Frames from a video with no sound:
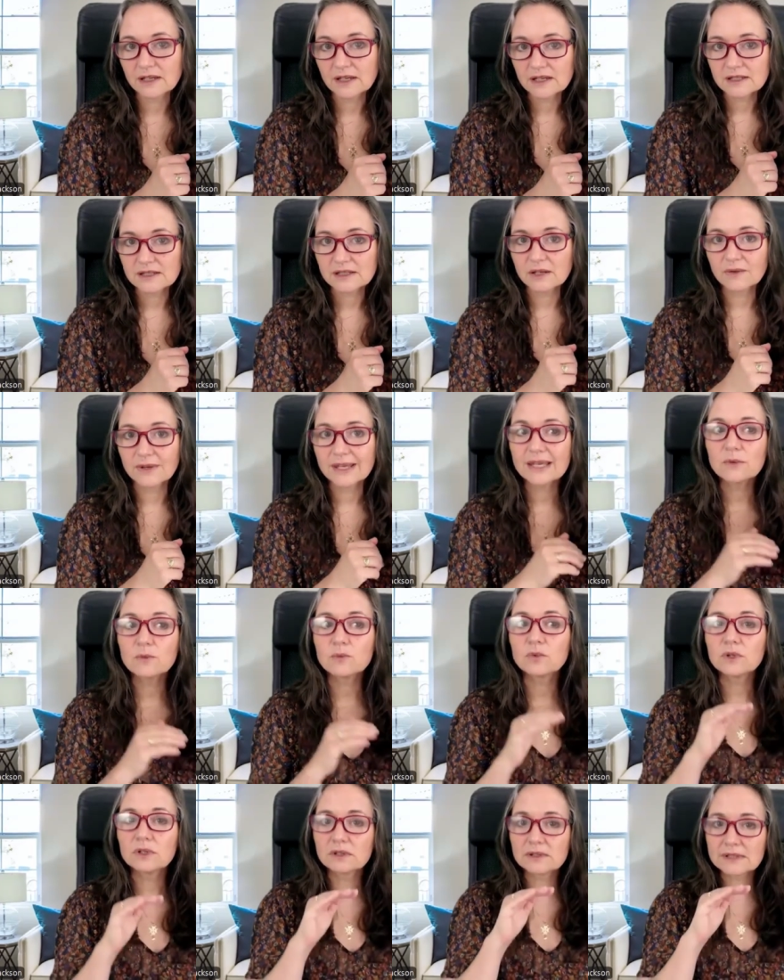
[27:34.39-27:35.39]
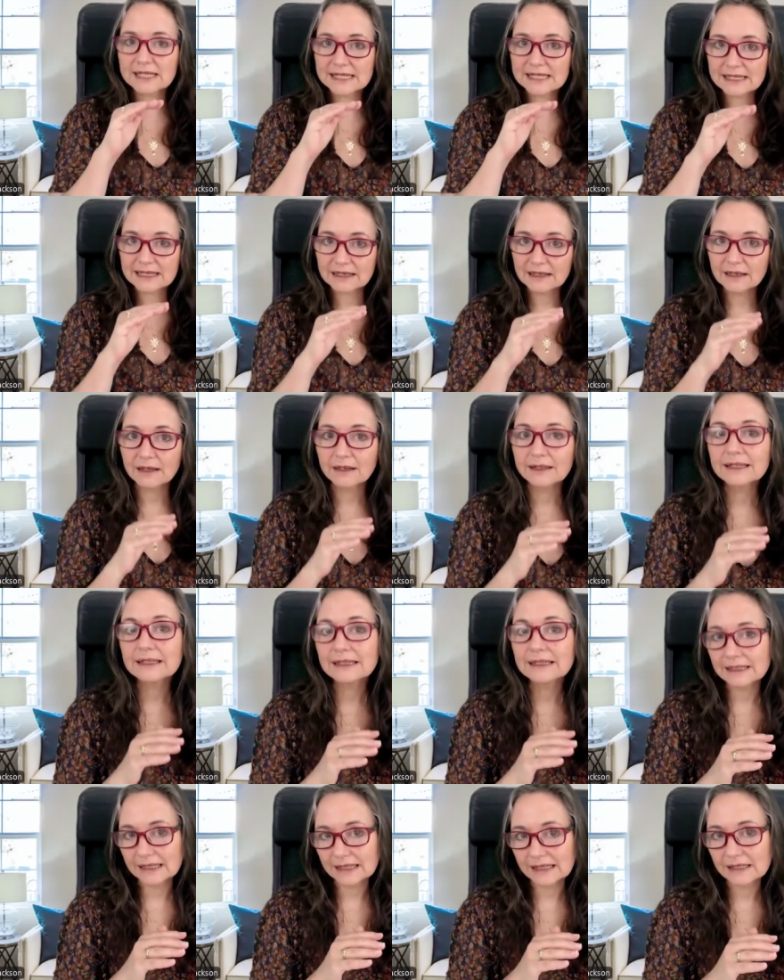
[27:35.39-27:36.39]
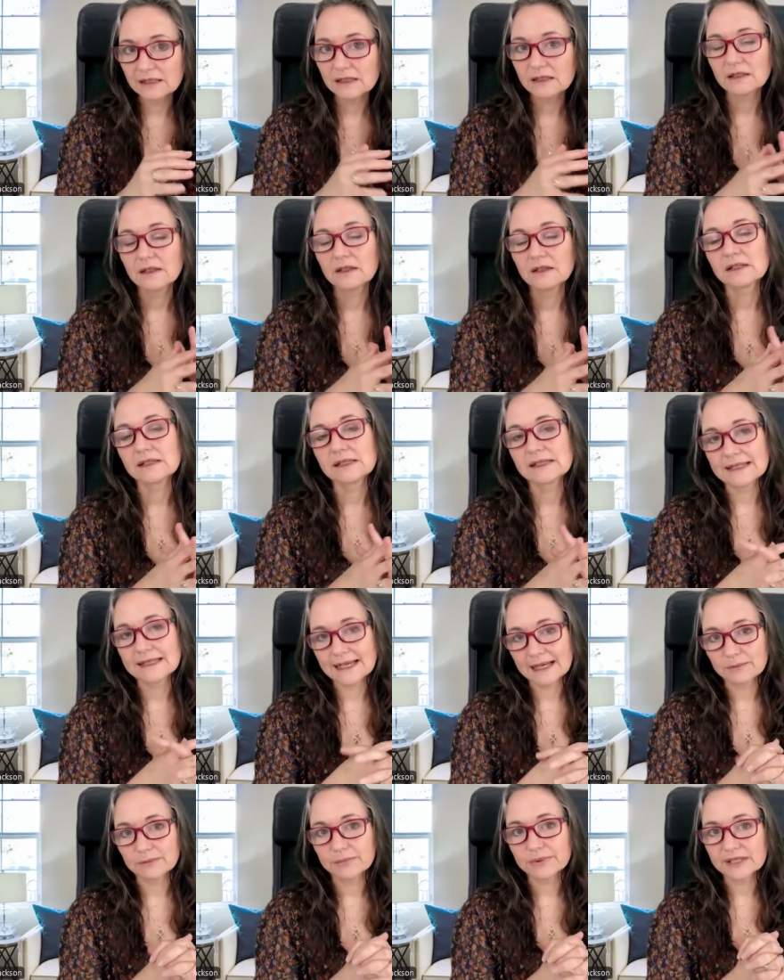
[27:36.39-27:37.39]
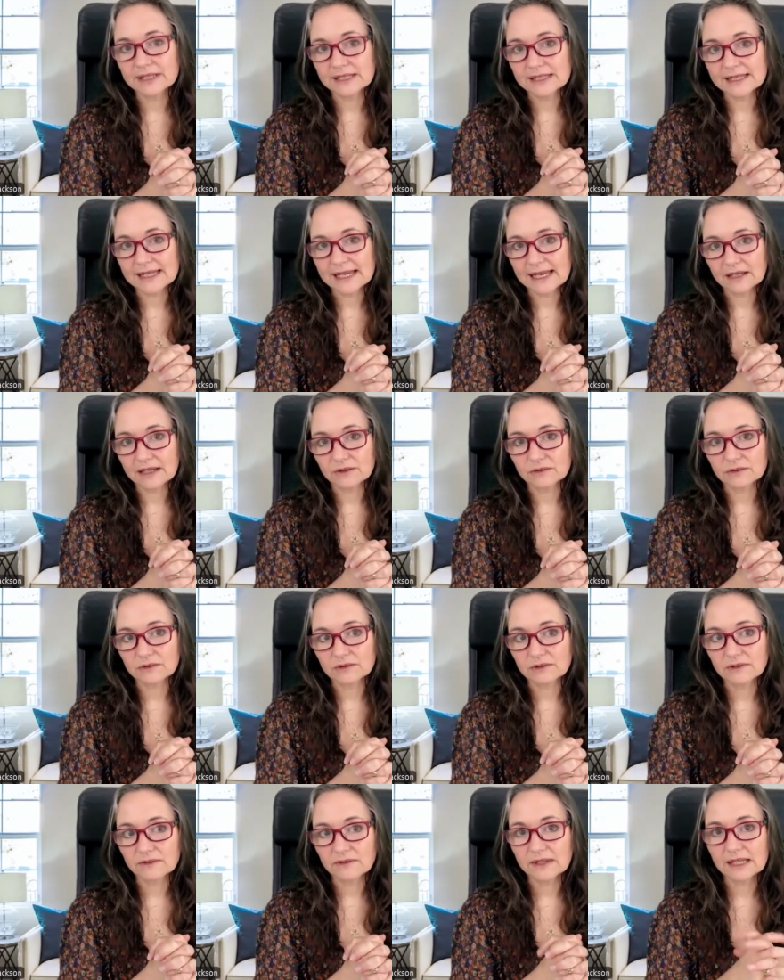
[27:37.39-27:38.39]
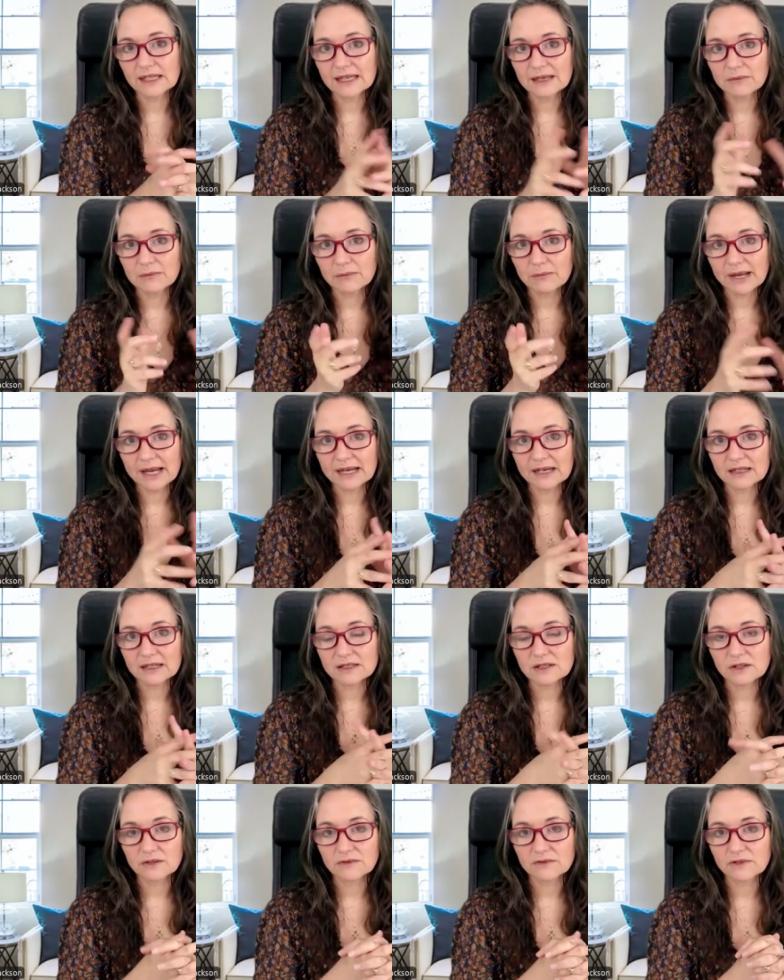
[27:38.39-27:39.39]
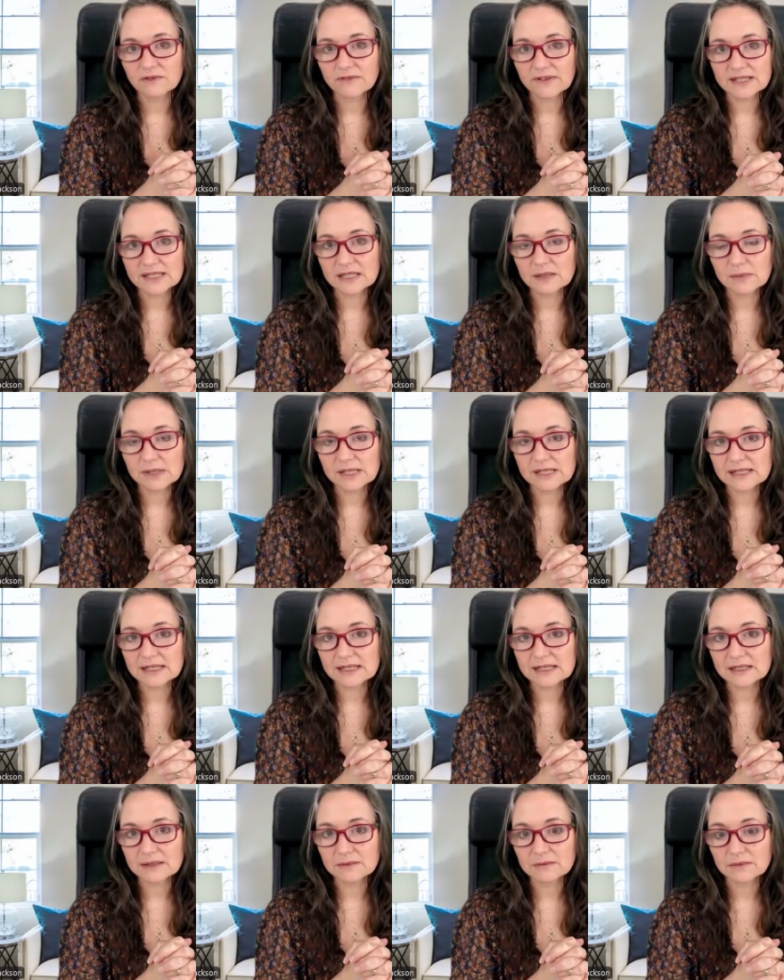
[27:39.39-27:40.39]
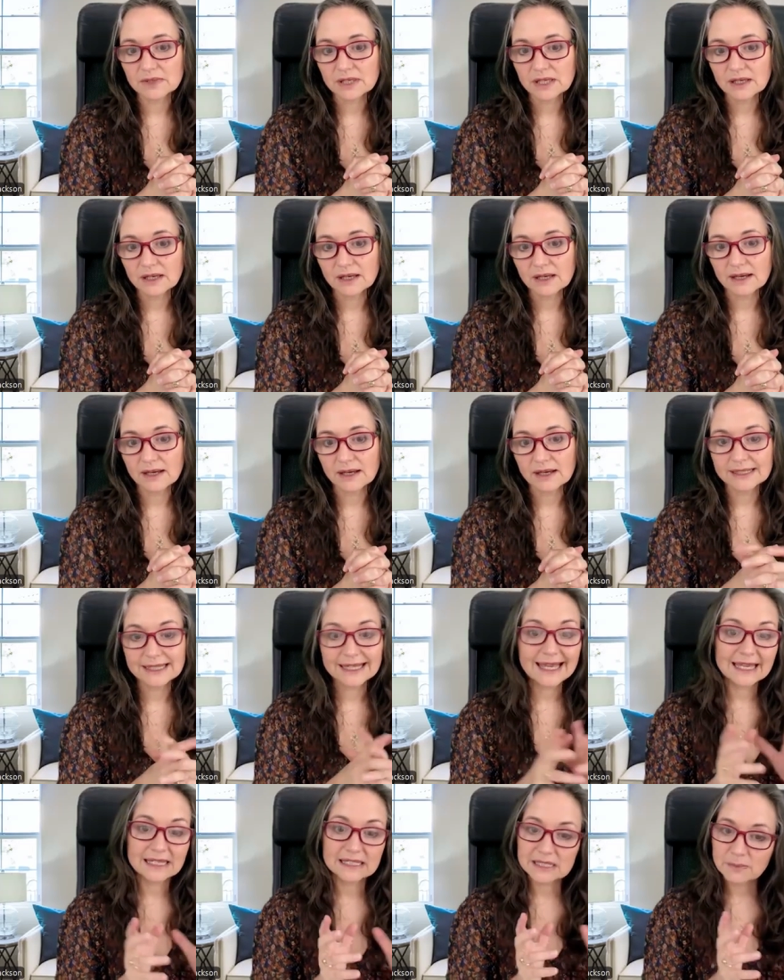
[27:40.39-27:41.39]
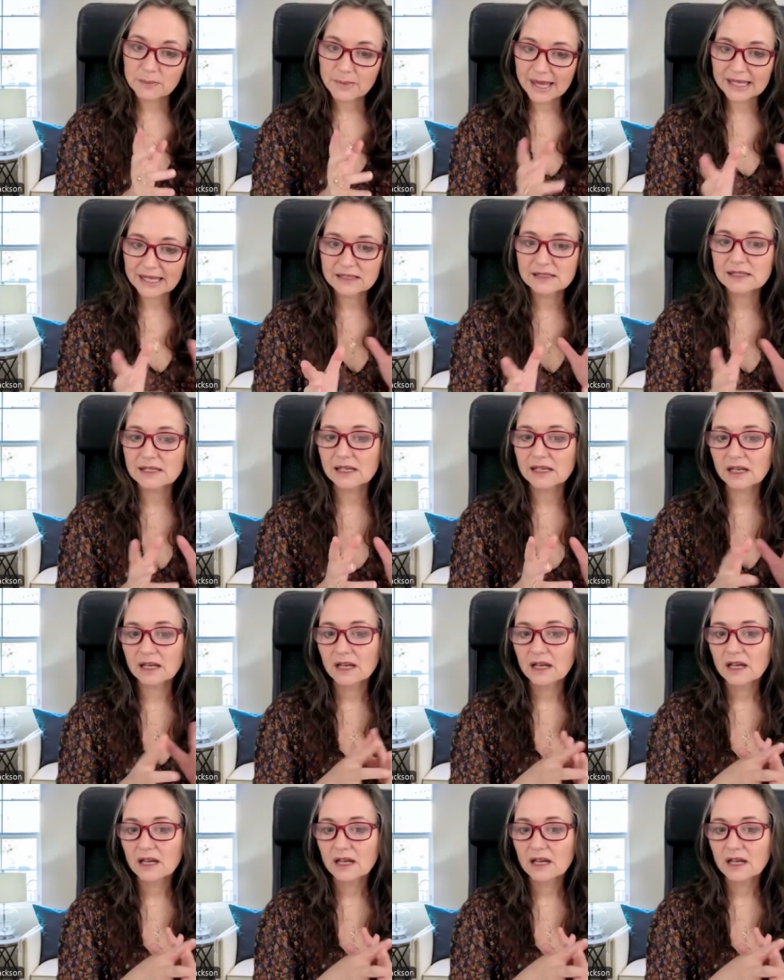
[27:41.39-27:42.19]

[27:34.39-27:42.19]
So it will slightly dampen down the impact of your vestibular system. And again, depending